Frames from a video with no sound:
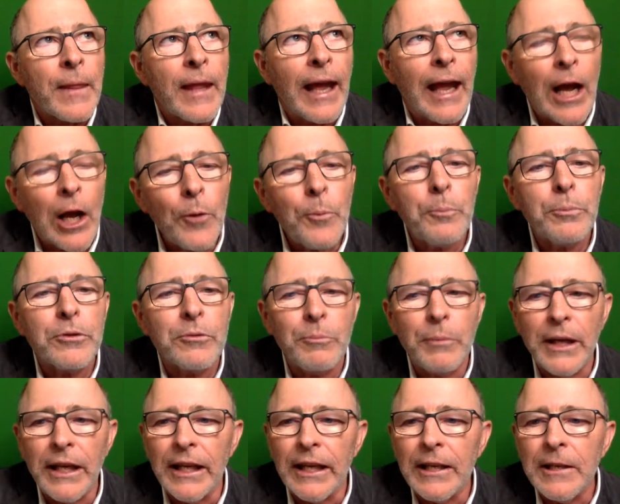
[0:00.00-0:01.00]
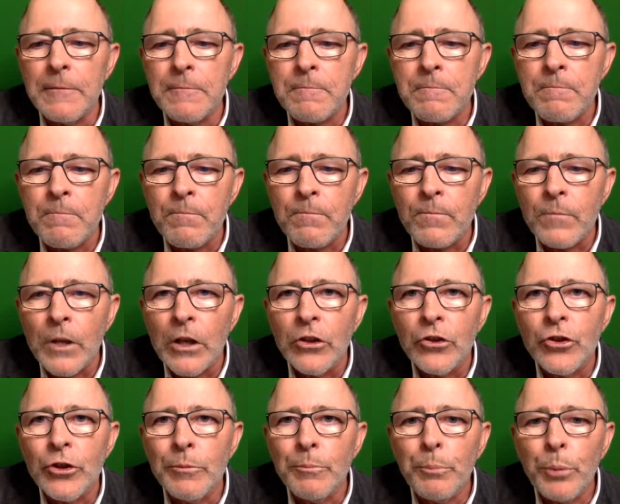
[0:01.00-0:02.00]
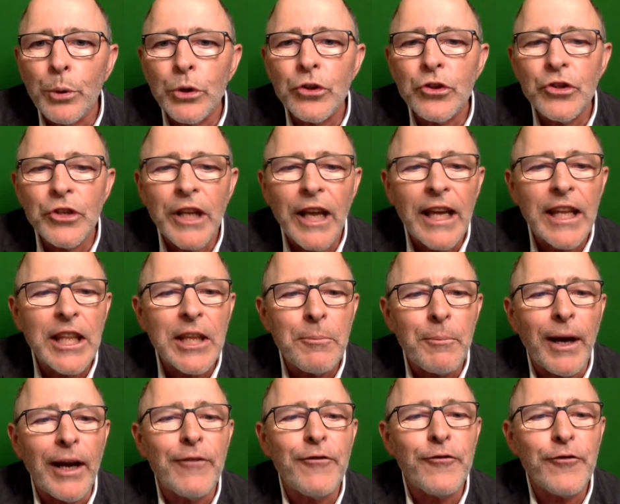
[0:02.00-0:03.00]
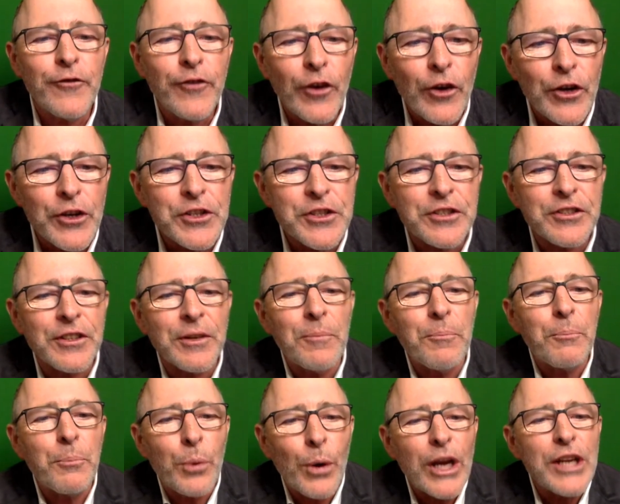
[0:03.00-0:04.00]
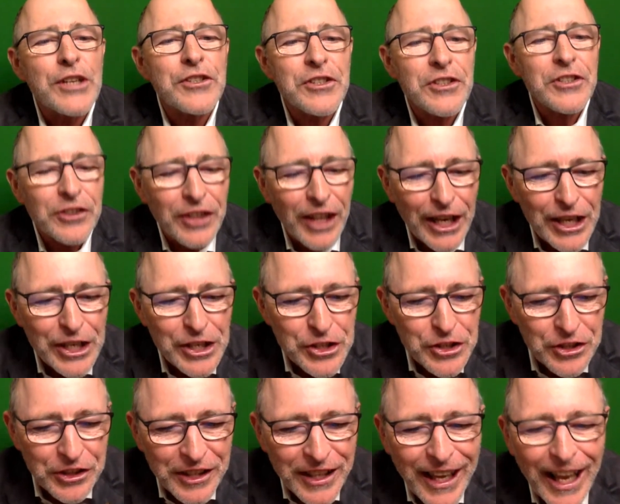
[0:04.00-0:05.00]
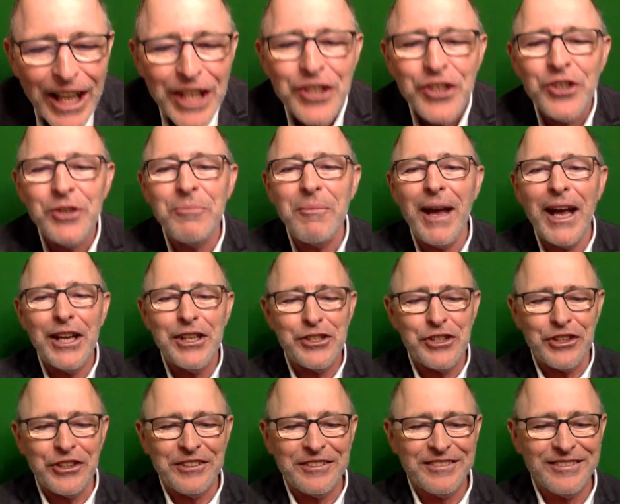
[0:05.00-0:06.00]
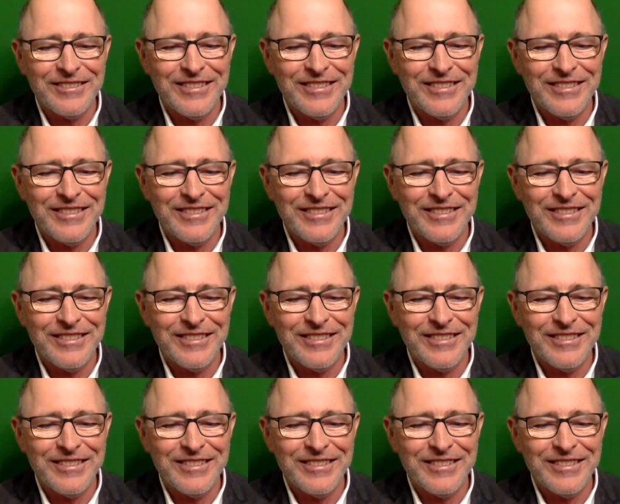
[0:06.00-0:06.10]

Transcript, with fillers: helped me to put together my first presentation. Can you imagine?